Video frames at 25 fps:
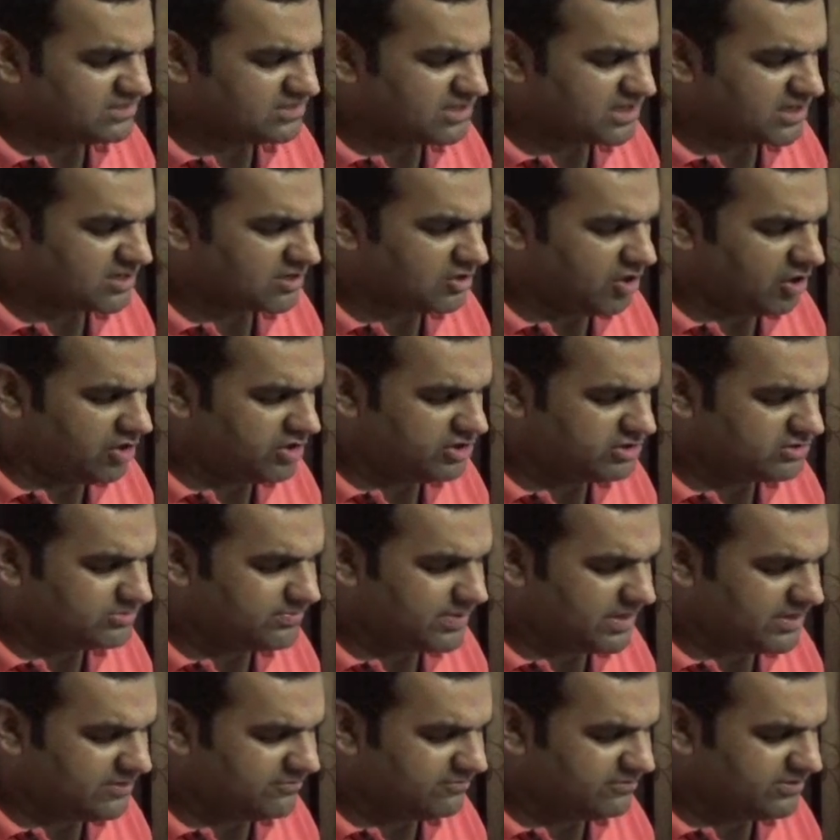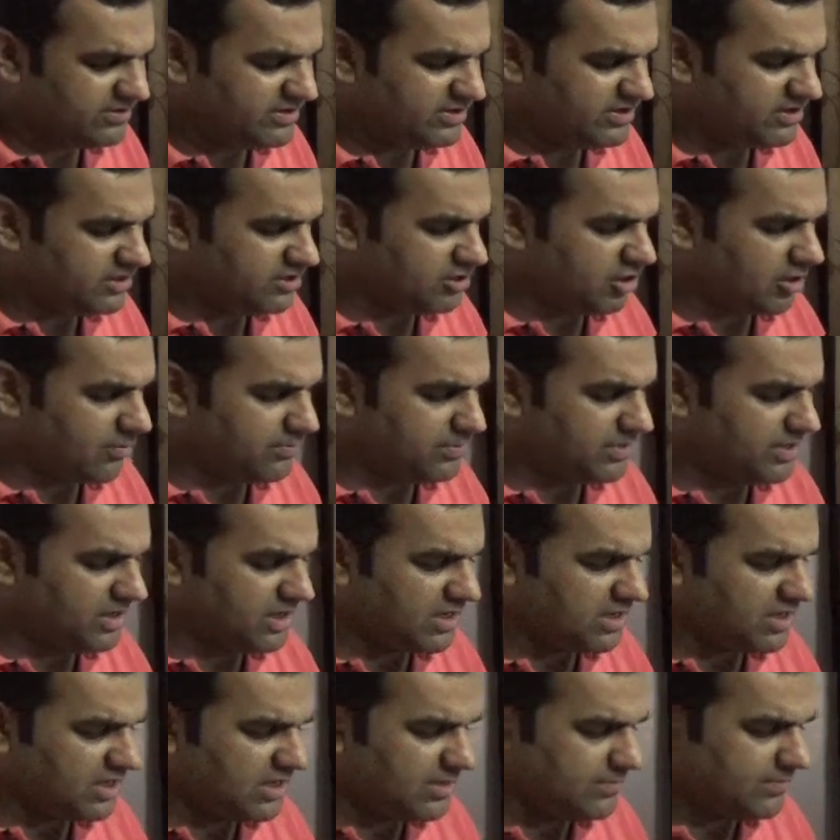acknowledged benefit in adopting
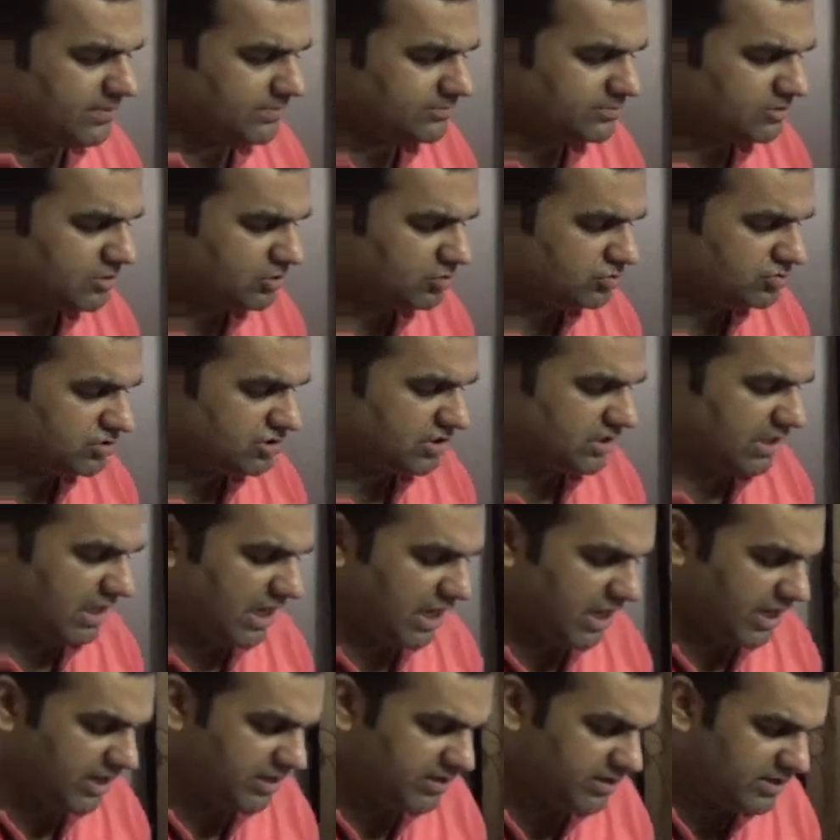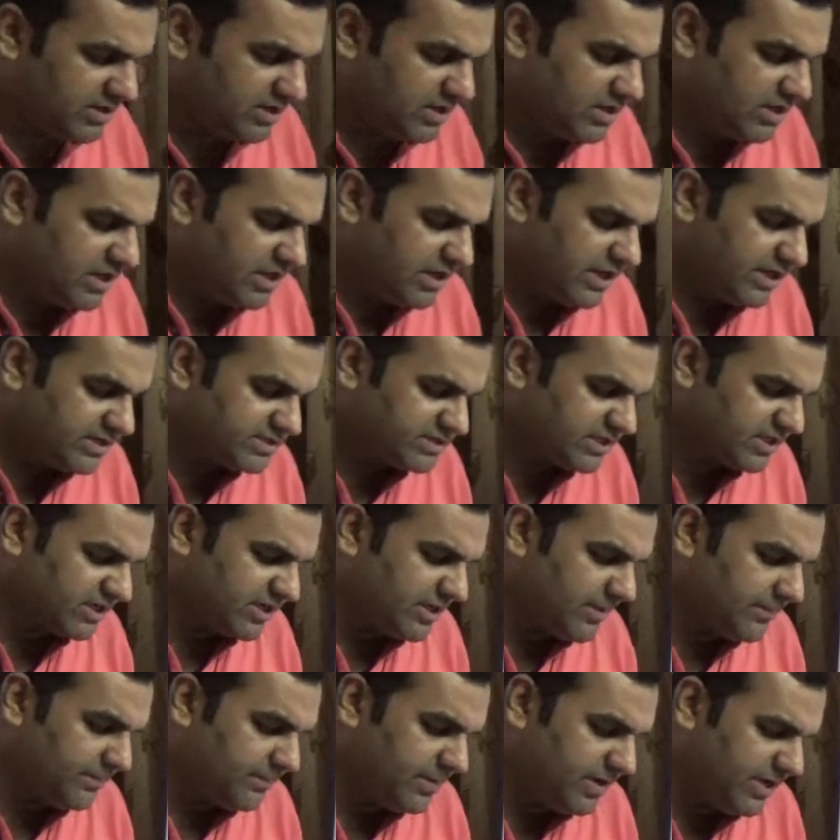an eBAM solution are: it's a
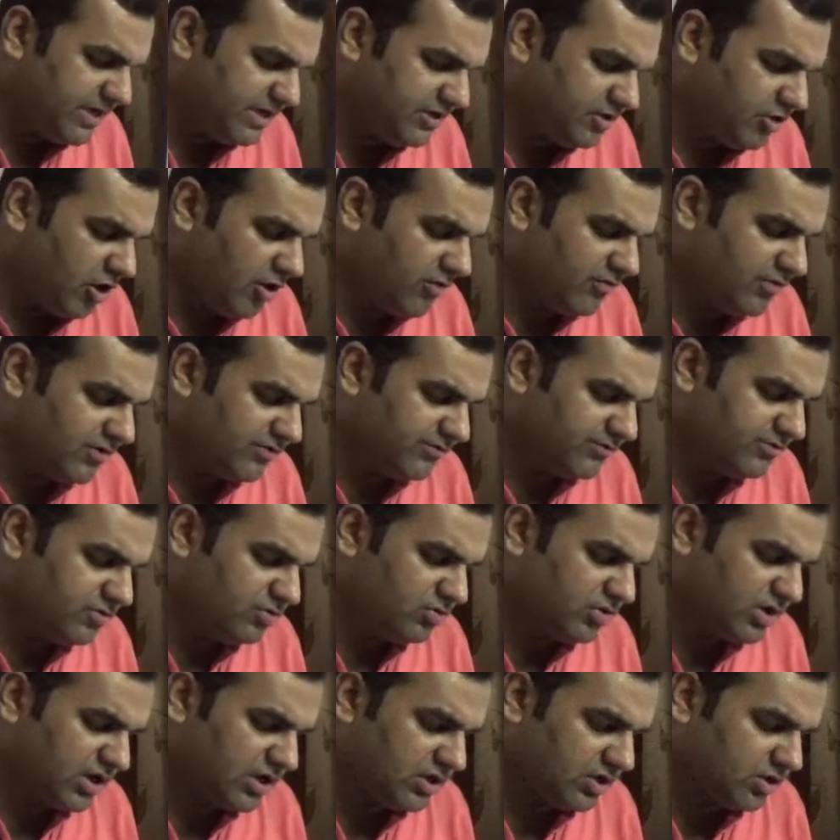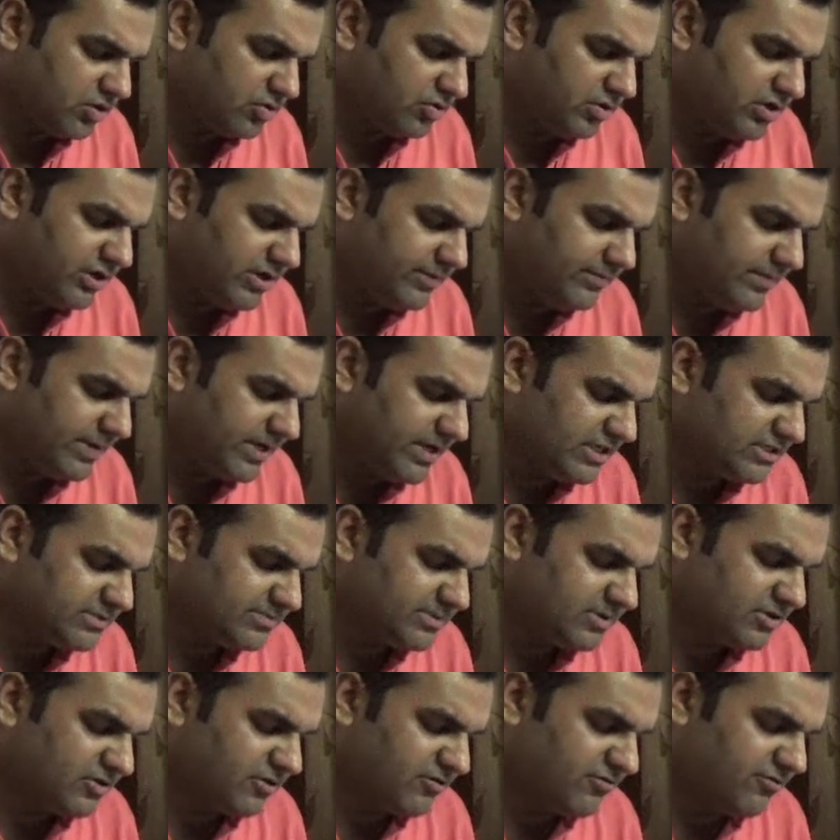complete overview, control and
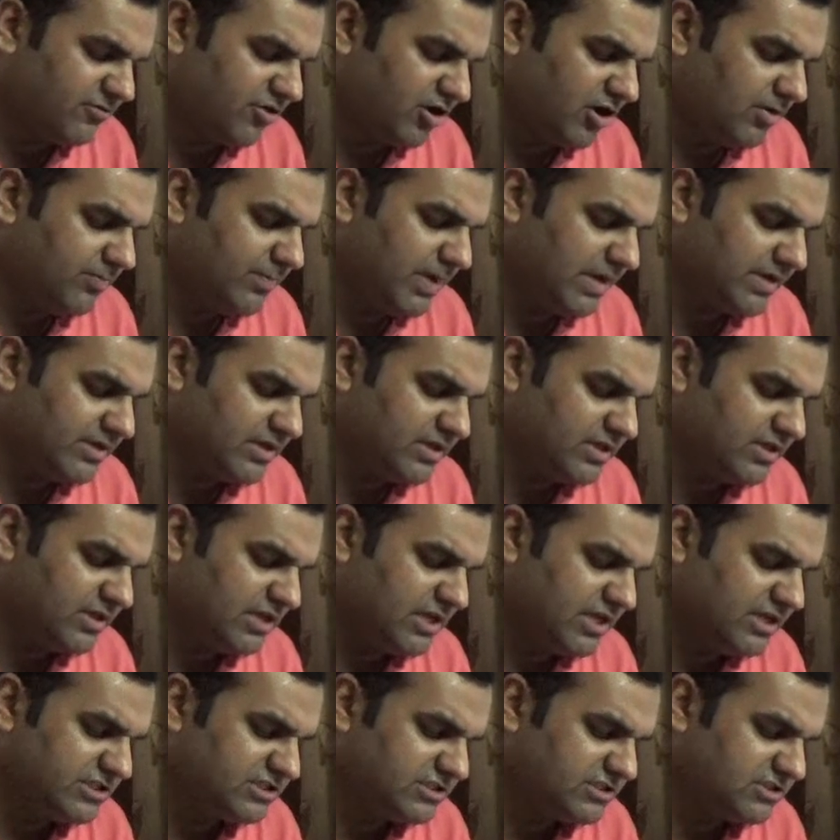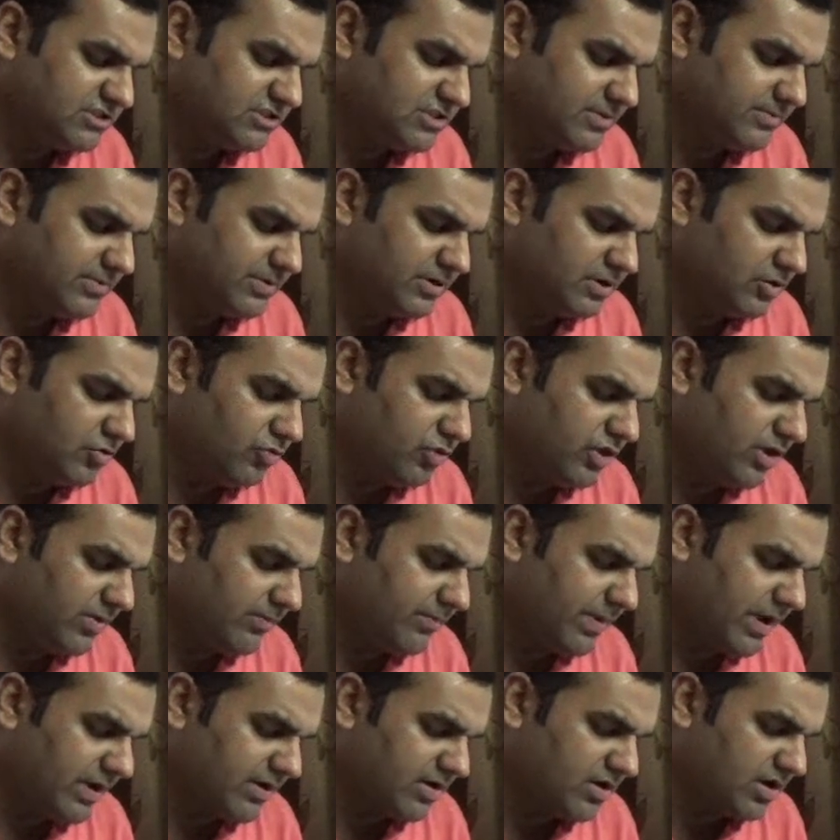management of all banking relationship, including
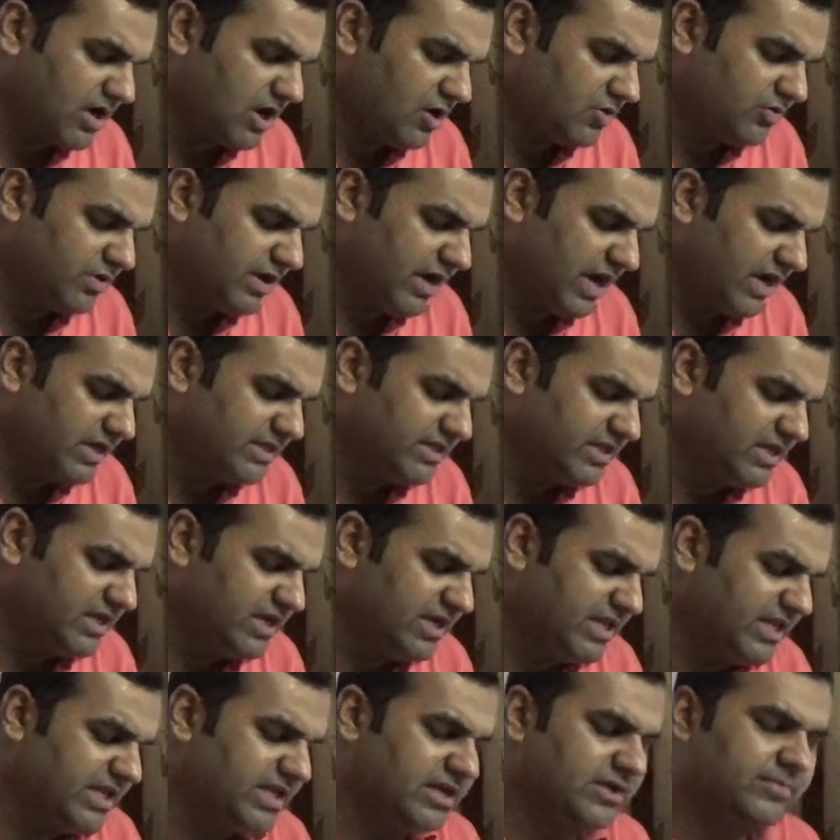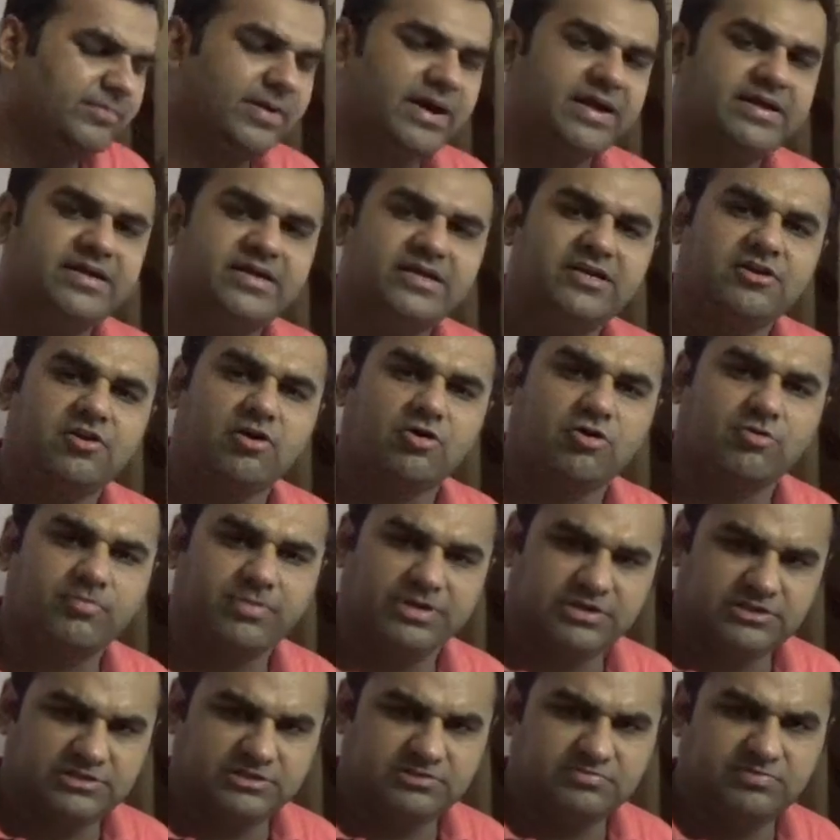bank account and their legal binding
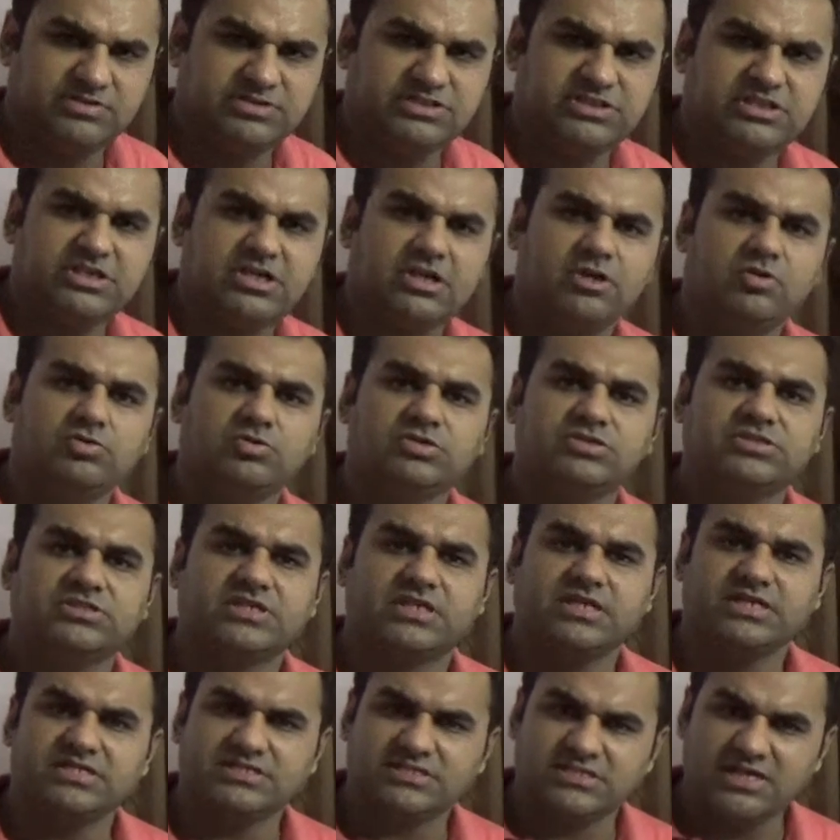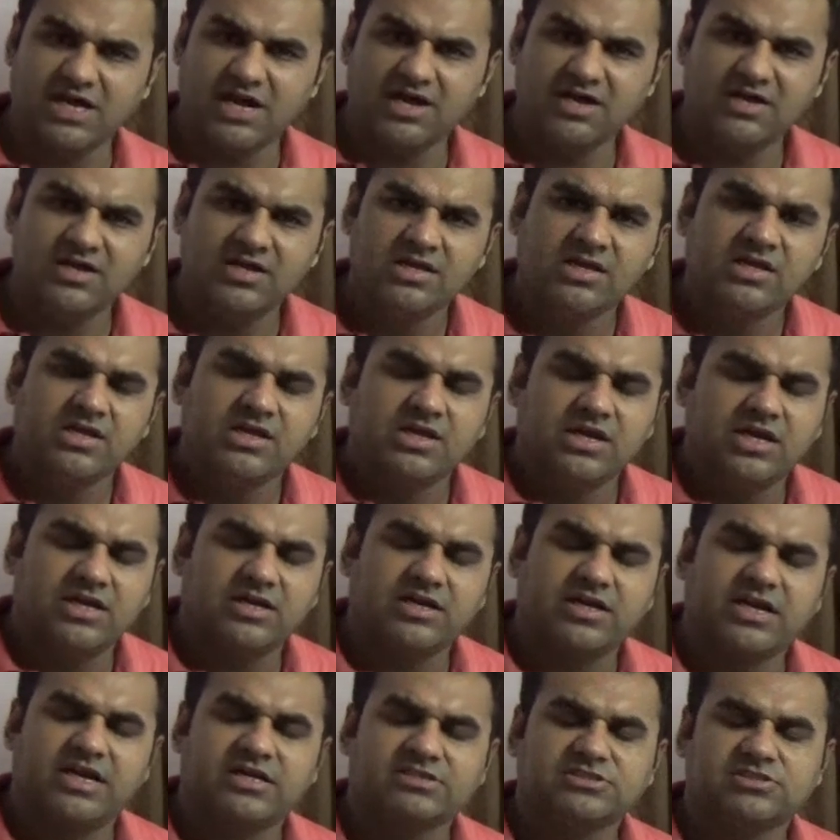documents, which includes the ISDA,
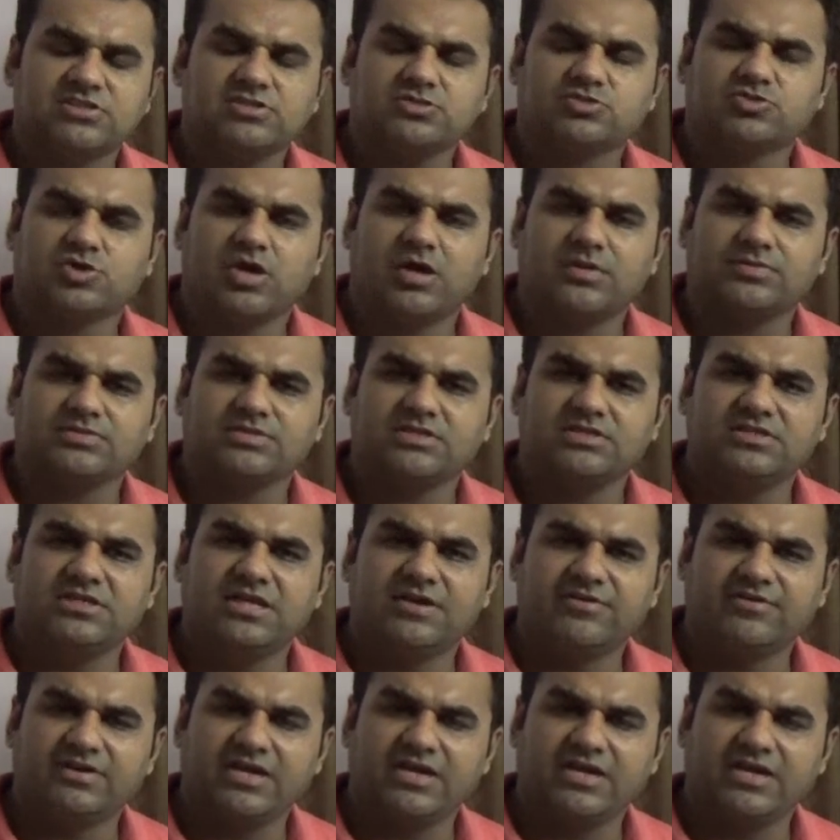International Swaps and